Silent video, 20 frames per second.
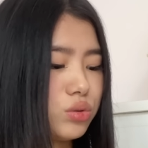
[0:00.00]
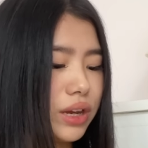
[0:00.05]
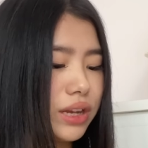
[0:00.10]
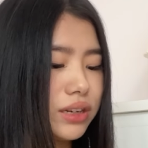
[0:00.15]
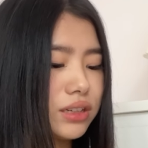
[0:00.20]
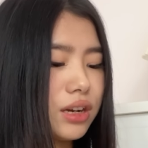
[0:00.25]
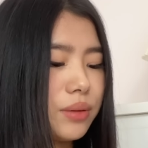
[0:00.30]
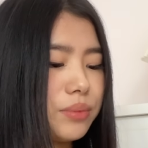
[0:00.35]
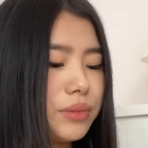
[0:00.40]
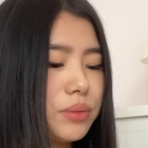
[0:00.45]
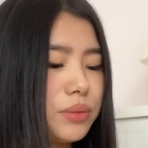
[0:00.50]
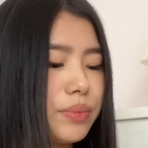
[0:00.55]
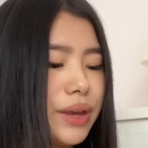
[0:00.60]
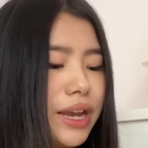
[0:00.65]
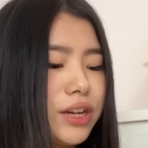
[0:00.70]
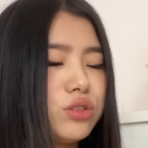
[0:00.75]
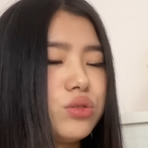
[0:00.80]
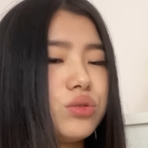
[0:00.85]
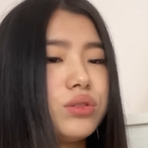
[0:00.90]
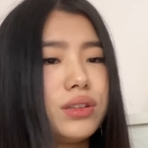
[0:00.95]
And coming
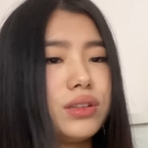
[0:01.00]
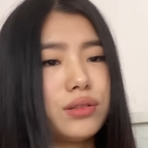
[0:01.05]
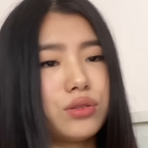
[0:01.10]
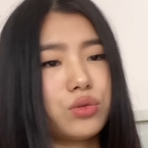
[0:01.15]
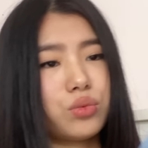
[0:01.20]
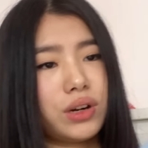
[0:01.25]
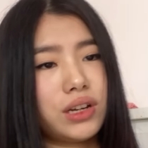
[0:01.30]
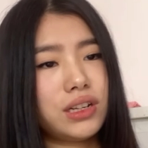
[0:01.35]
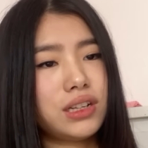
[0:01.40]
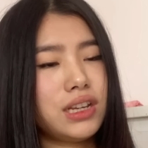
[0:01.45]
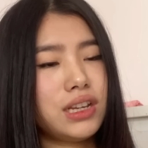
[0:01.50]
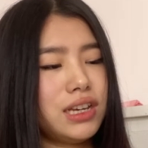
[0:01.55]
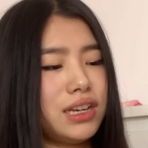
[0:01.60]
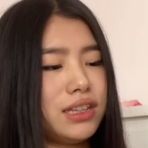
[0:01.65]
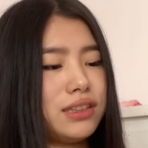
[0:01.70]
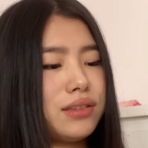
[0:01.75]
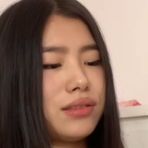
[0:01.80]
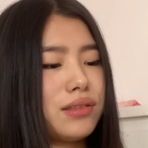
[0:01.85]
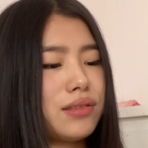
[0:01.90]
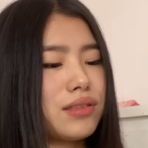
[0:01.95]
back to this one,
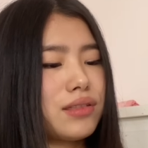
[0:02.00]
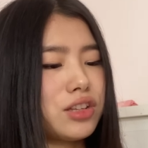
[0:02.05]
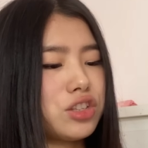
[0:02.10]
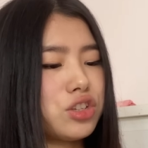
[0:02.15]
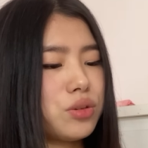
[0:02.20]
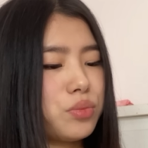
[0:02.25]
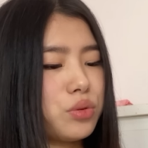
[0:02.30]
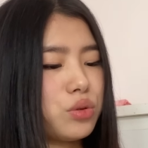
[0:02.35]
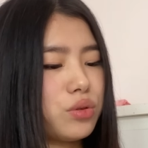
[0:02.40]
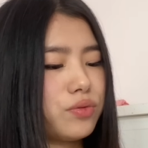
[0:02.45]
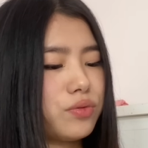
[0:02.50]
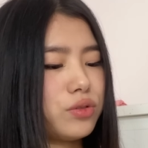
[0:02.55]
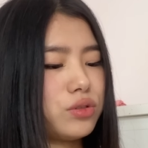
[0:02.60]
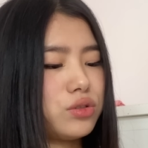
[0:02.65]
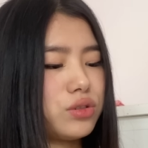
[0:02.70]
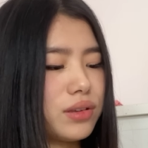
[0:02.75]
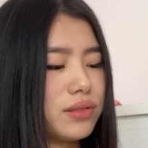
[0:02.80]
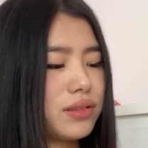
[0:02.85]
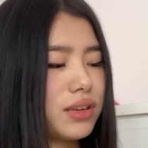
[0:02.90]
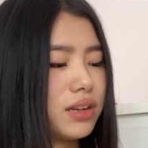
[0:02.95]
this is such a beautiful
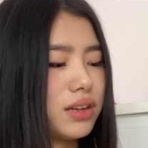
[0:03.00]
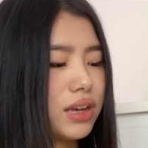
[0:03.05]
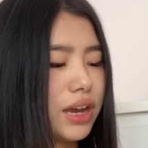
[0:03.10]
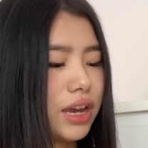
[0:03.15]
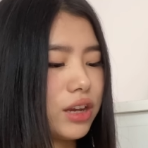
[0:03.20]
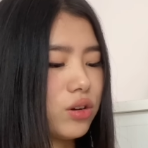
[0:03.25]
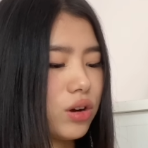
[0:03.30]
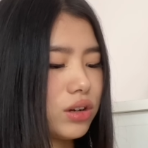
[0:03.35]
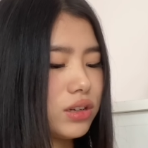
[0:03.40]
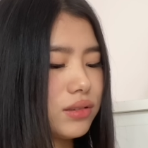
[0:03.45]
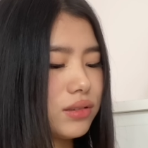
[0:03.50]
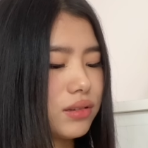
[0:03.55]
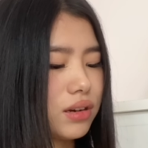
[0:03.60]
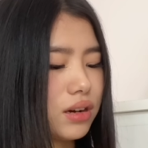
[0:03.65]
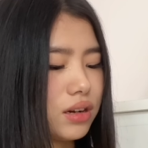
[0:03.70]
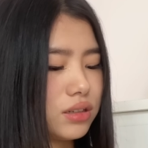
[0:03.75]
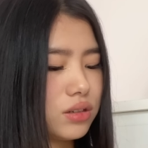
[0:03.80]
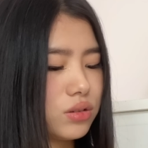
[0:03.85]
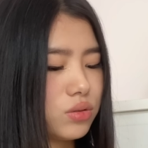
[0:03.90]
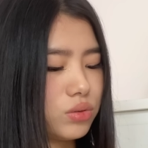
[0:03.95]
dress, and I got this
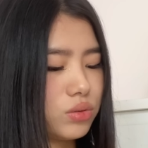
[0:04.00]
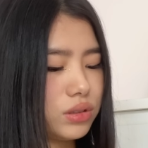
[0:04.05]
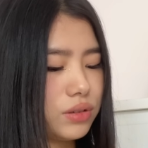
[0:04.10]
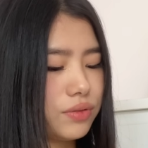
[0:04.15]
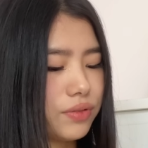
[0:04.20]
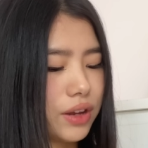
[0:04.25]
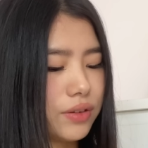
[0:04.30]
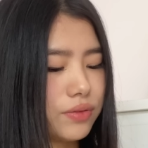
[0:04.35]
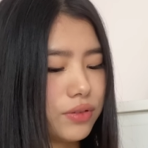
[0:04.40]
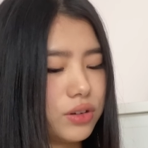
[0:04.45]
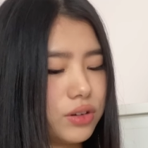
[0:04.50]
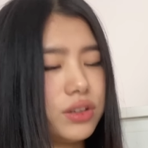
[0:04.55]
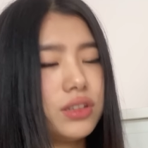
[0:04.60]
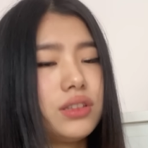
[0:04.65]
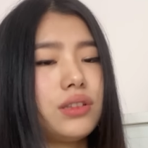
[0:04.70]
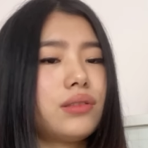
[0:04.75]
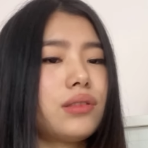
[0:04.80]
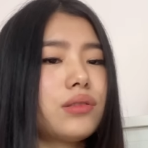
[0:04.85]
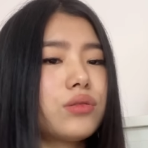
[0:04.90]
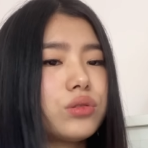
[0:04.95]
under only 500.
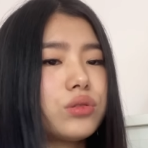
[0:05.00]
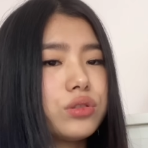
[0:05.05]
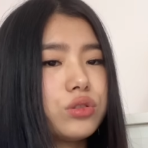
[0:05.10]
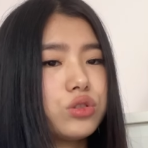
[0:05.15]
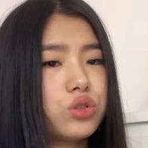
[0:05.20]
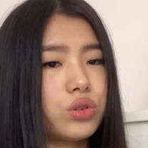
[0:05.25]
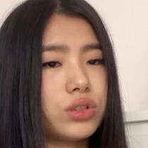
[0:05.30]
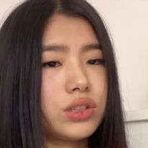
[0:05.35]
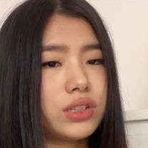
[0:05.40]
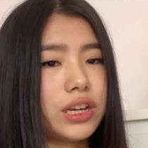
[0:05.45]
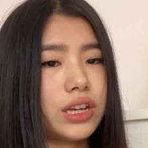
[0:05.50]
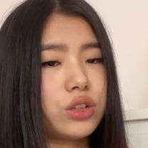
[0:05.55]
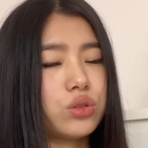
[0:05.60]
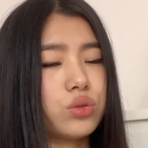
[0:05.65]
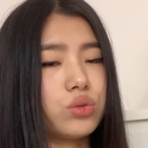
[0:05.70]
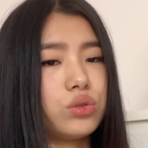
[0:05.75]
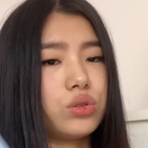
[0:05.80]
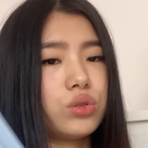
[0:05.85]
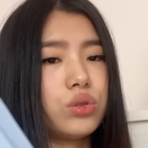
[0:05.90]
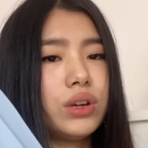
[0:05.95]
This is also georgette, I
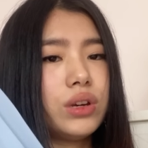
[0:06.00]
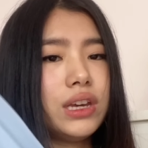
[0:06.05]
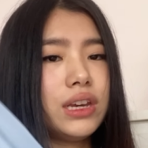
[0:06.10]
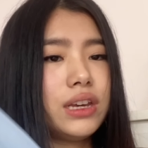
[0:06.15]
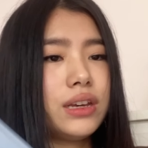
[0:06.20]
told you.